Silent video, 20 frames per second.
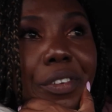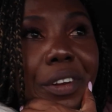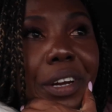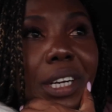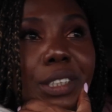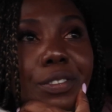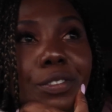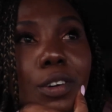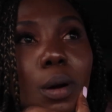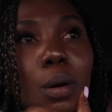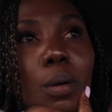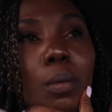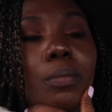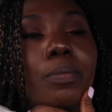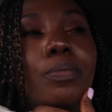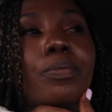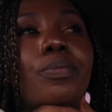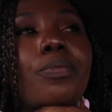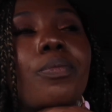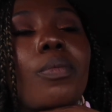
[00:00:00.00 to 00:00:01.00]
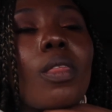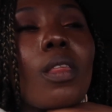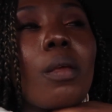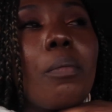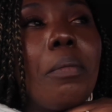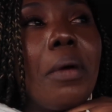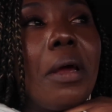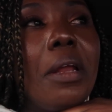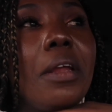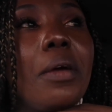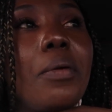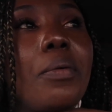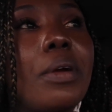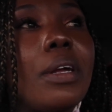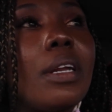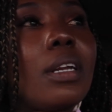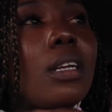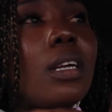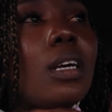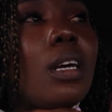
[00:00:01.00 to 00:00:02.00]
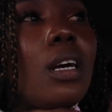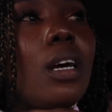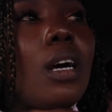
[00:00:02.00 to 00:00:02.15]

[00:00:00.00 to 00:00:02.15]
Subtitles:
Finished from Mandarin.